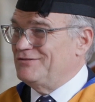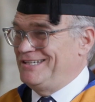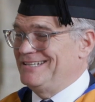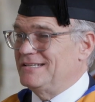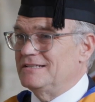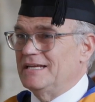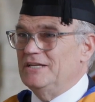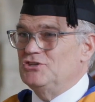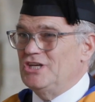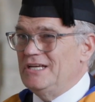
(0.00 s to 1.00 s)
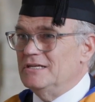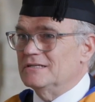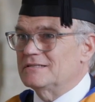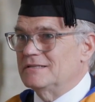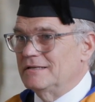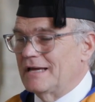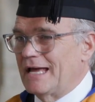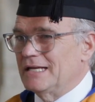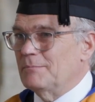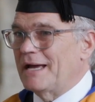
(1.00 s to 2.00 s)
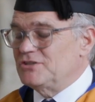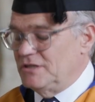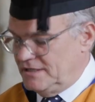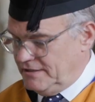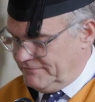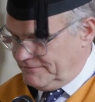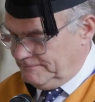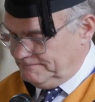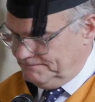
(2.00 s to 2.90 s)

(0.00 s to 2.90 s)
she isn't ingenious and imaginative,